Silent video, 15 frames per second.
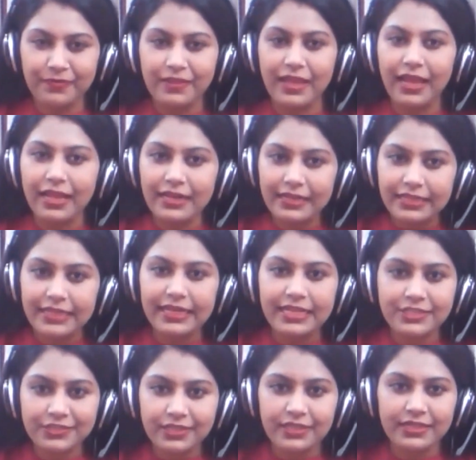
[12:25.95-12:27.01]
And the
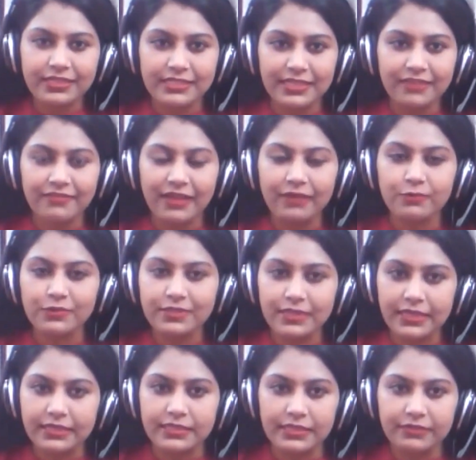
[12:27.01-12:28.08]
next year itself, I was
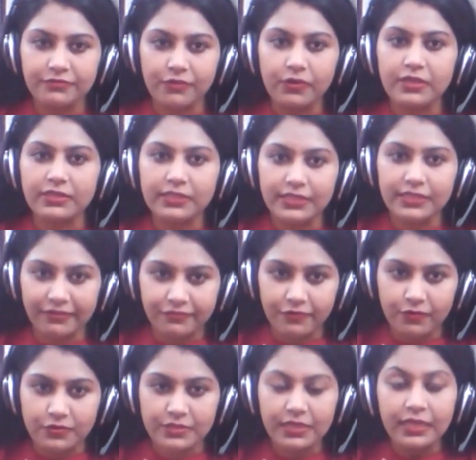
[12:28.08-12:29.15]
selected for Indian Air
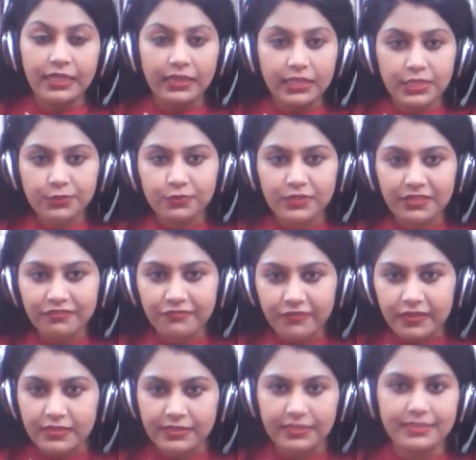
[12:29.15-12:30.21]
Force. This was the
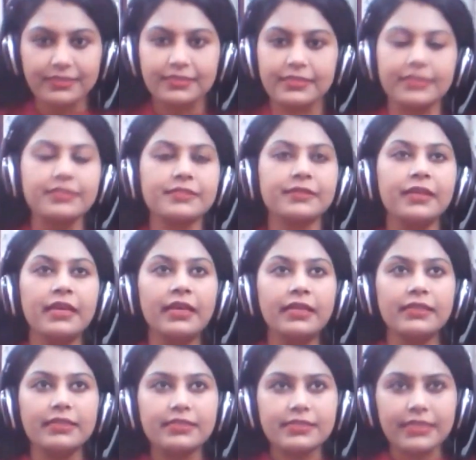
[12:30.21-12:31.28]
first instance.
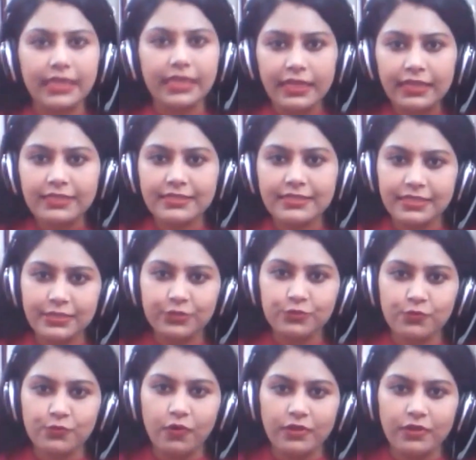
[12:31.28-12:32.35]
The second instance
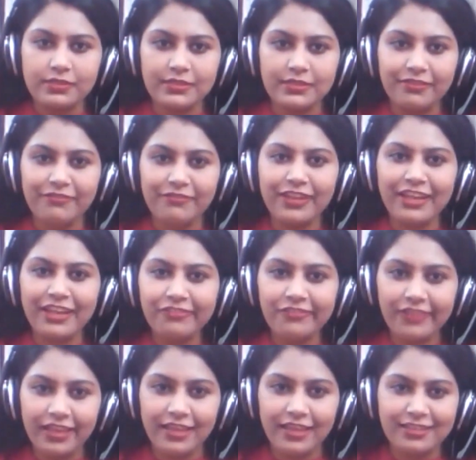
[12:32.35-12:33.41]
was when I
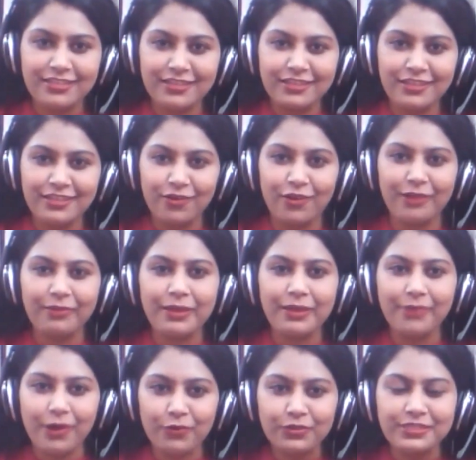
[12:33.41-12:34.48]
failed on my
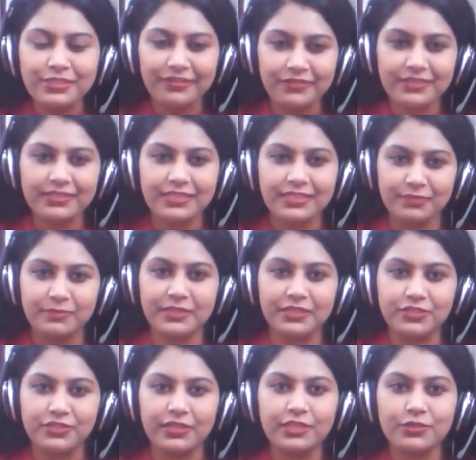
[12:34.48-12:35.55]
Mount Everest
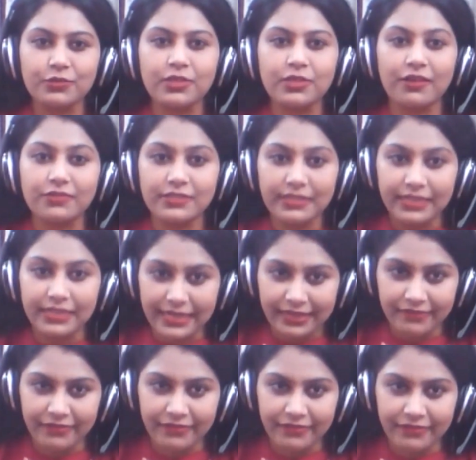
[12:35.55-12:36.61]
expedition in
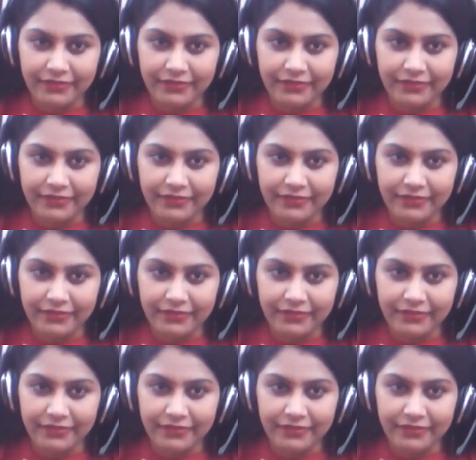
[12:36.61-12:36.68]
2011.